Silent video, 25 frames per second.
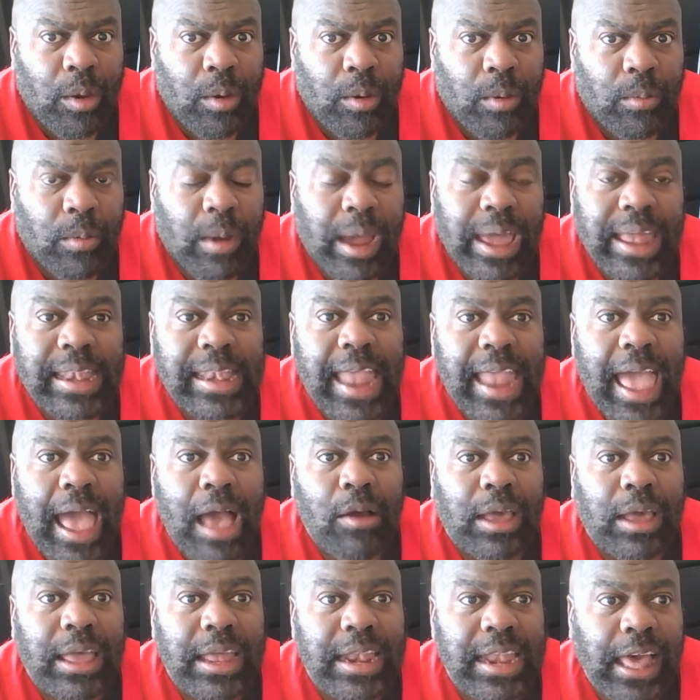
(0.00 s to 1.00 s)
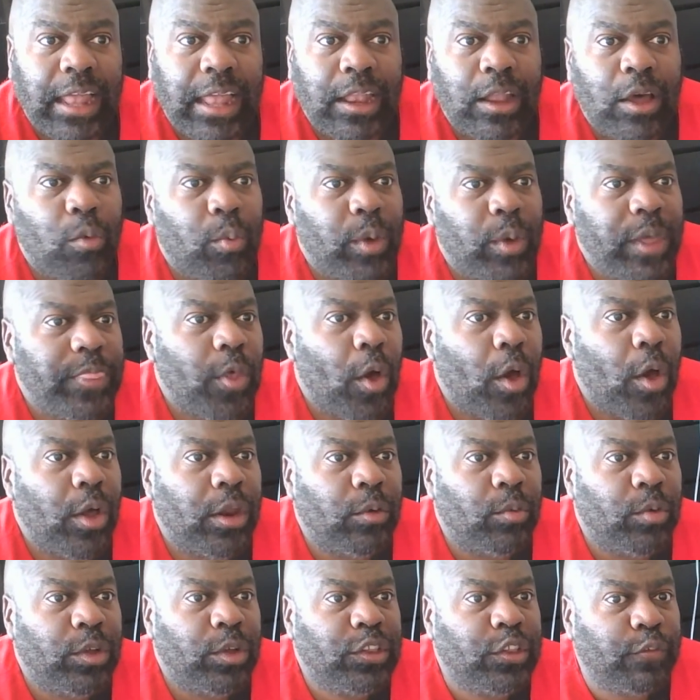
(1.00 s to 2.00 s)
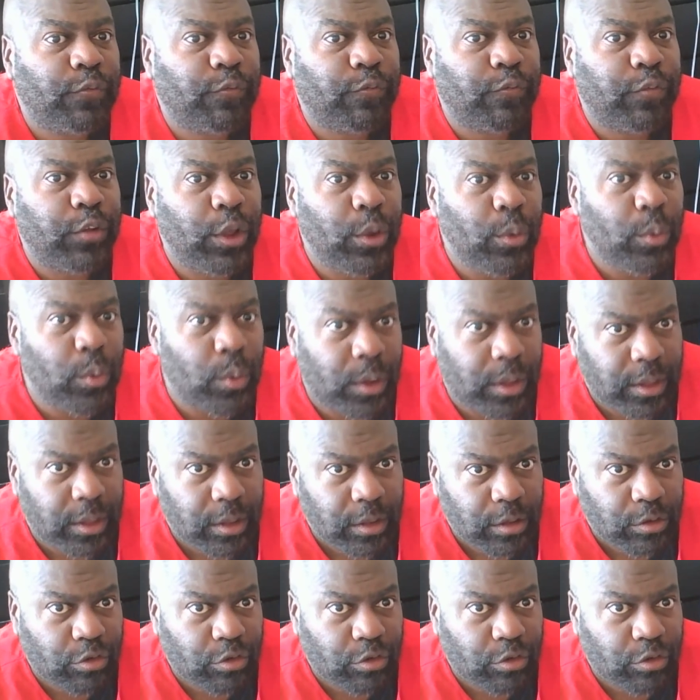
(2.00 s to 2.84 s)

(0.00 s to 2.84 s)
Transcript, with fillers: Right now, Canelo, we thought it was a fluke